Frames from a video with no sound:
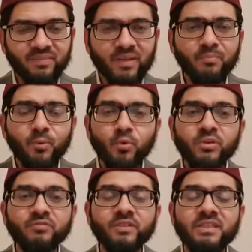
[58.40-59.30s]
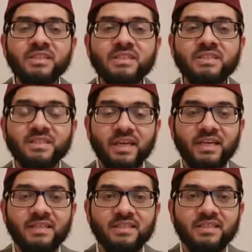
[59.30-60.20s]
Both of these
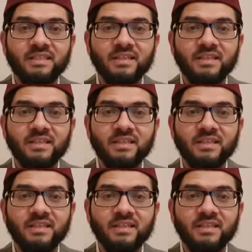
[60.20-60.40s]
days